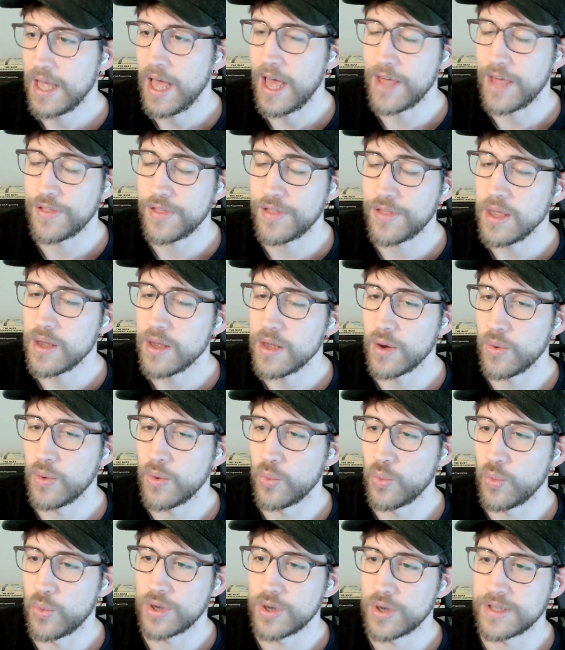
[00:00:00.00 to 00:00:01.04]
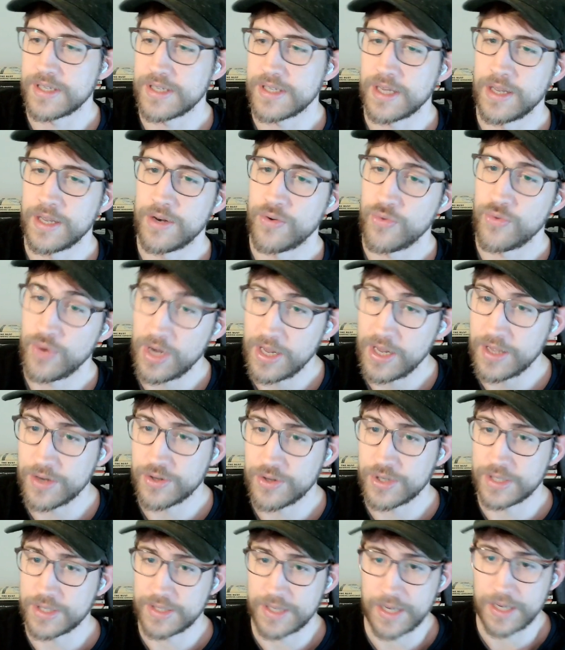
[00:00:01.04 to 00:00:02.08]
I think what's a really
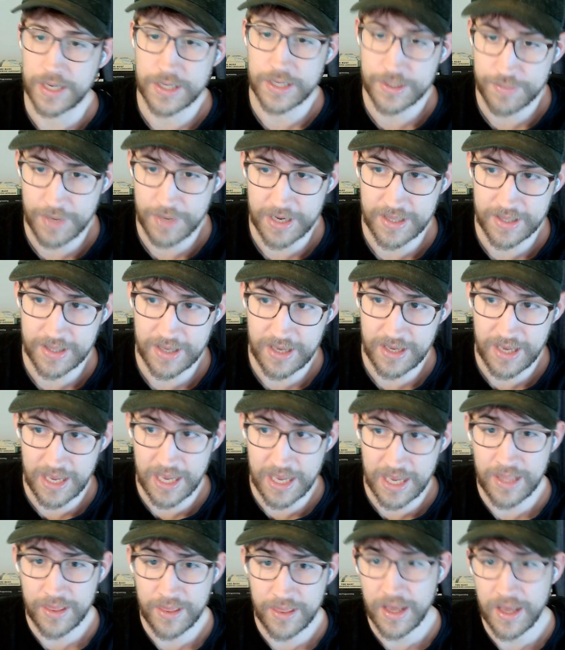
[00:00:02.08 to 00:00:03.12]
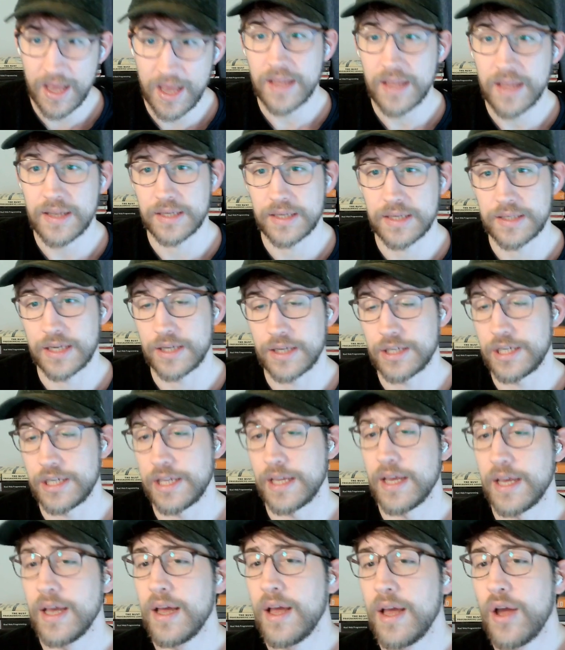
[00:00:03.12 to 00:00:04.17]
interesting aspect in that is
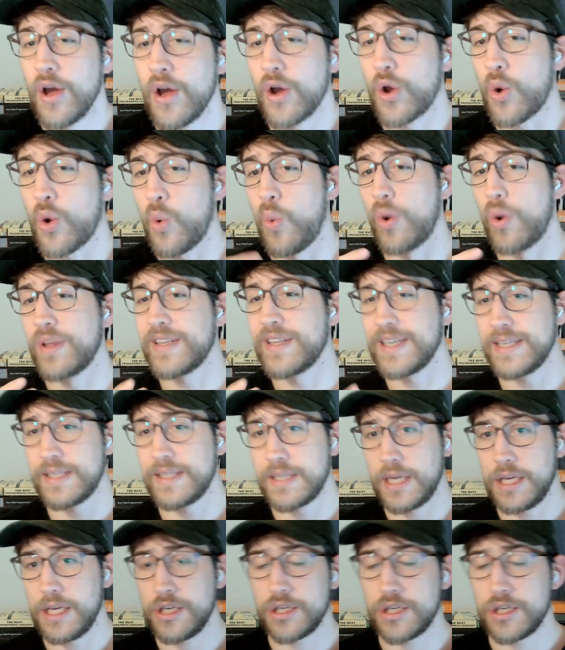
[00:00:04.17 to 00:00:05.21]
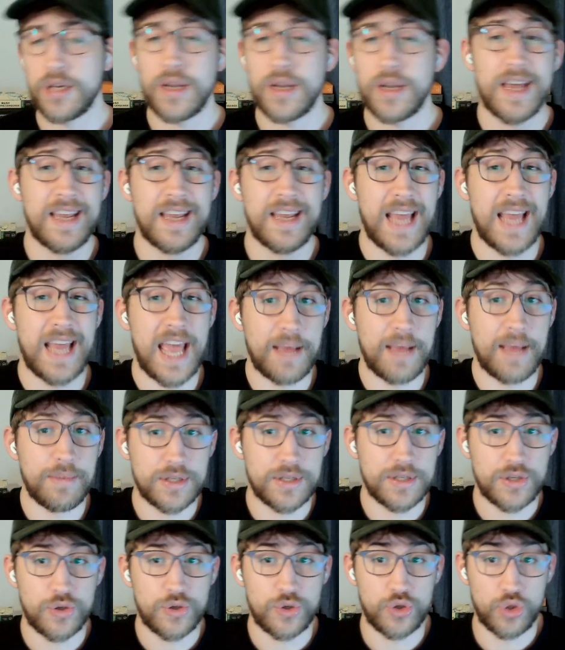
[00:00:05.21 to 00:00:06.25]
actually quantization
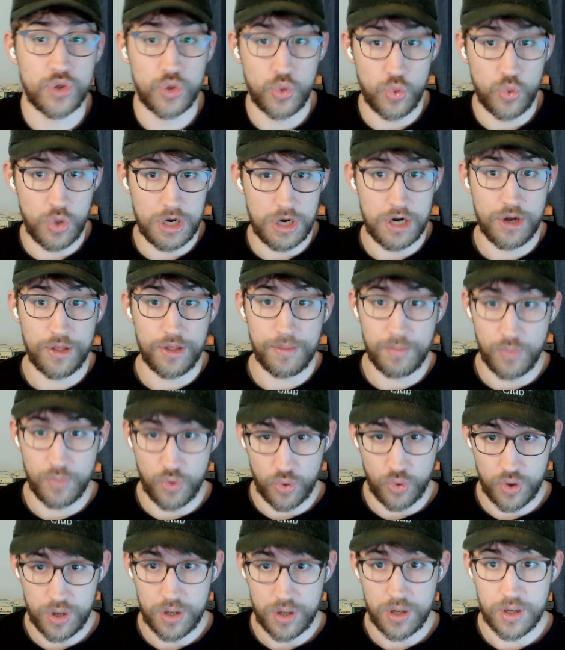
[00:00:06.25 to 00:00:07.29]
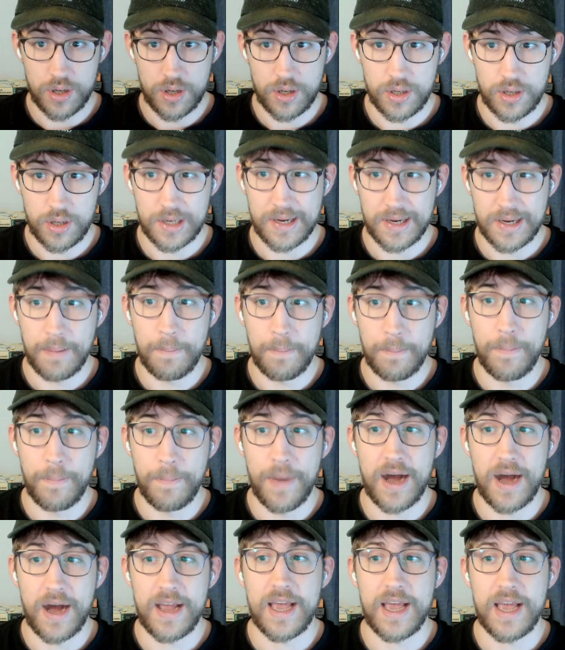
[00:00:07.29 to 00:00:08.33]
enables you to do a lot more
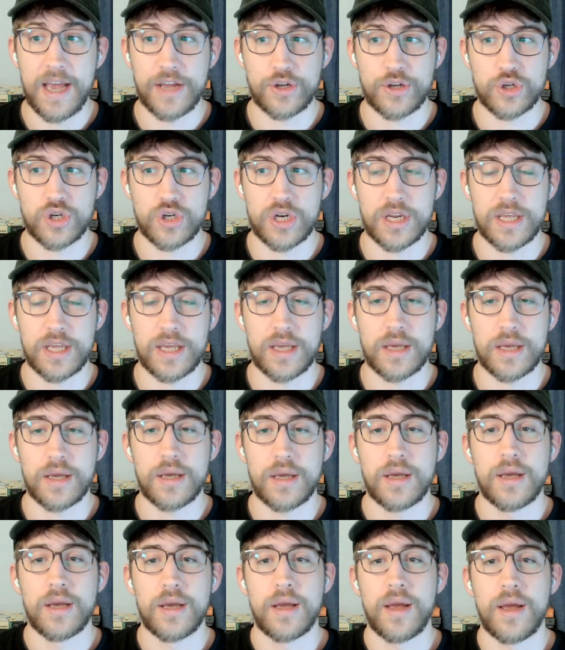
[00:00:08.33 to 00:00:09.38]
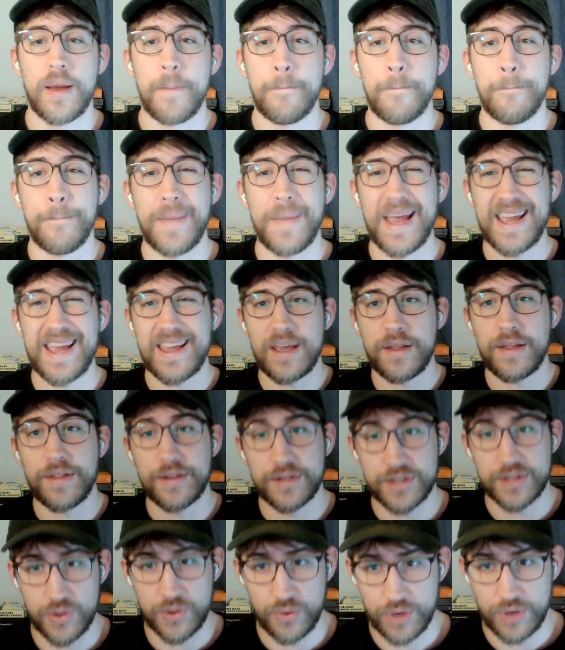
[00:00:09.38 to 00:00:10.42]
by actually making the
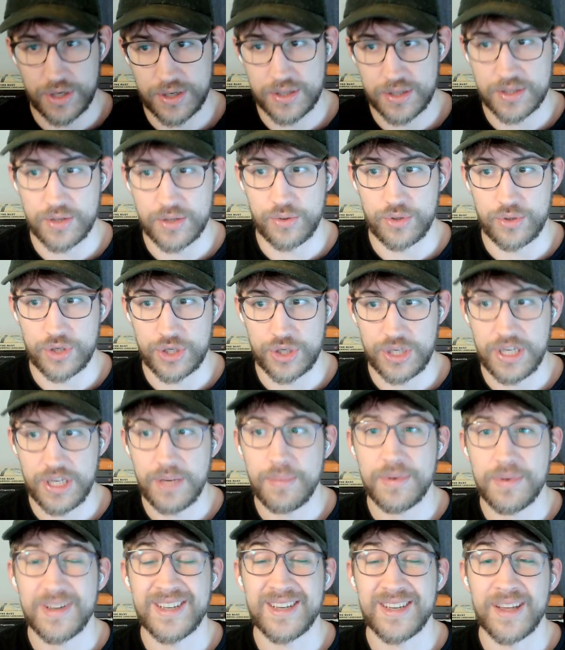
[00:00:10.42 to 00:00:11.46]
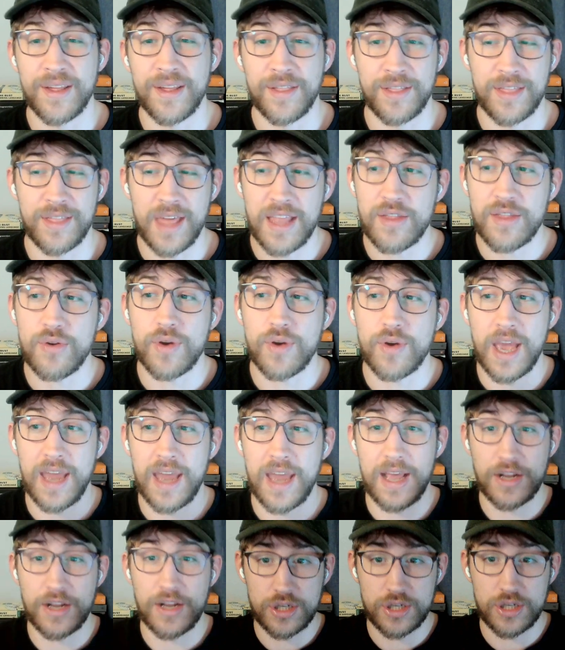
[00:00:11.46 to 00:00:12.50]
storage so cheap that you
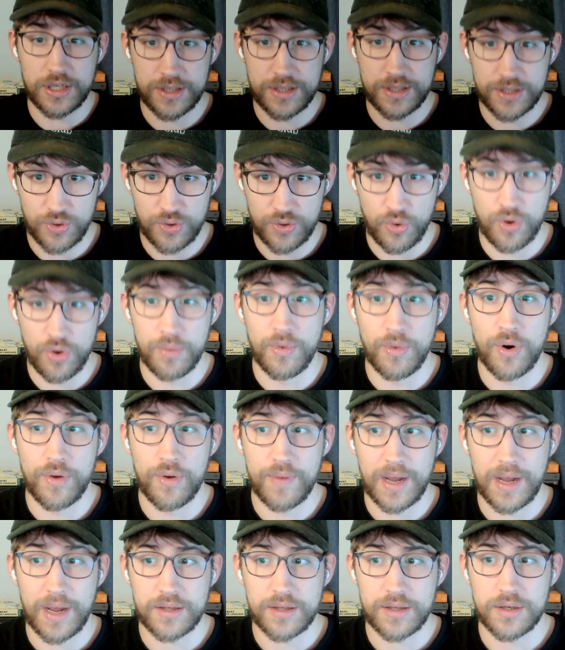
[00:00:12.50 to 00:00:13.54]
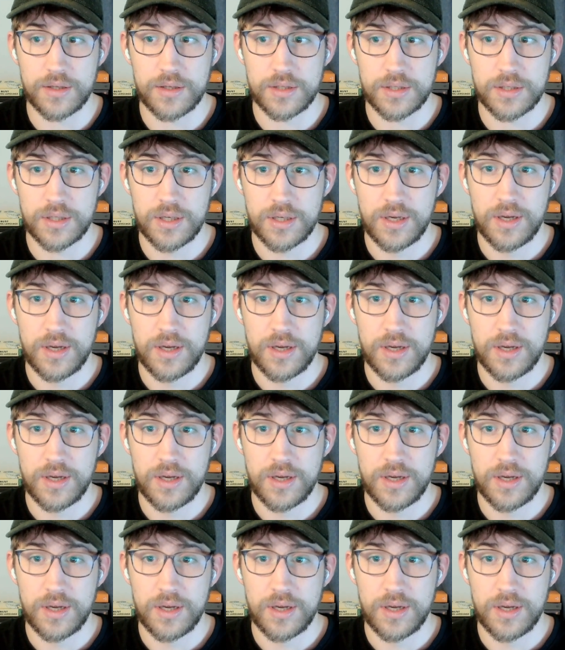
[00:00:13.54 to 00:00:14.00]
can actually store more vectors.